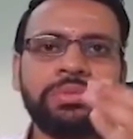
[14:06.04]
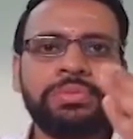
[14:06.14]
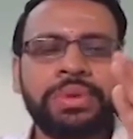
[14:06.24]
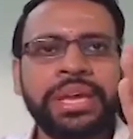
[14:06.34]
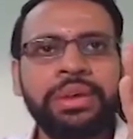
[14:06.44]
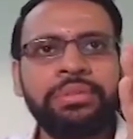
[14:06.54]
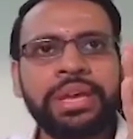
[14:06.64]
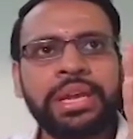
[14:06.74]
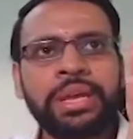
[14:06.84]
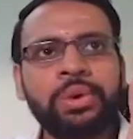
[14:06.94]
why
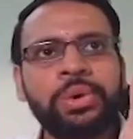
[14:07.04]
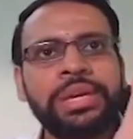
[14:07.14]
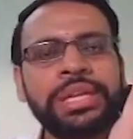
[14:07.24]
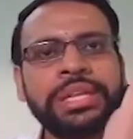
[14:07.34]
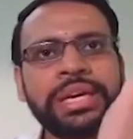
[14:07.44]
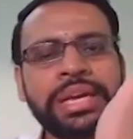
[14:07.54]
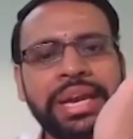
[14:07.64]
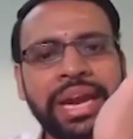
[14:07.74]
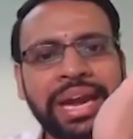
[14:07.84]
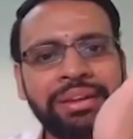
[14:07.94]
vary only the
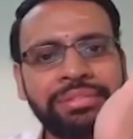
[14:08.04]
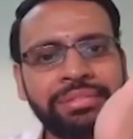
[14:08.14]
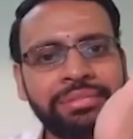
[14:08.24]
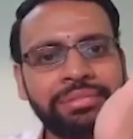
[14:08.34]
gray have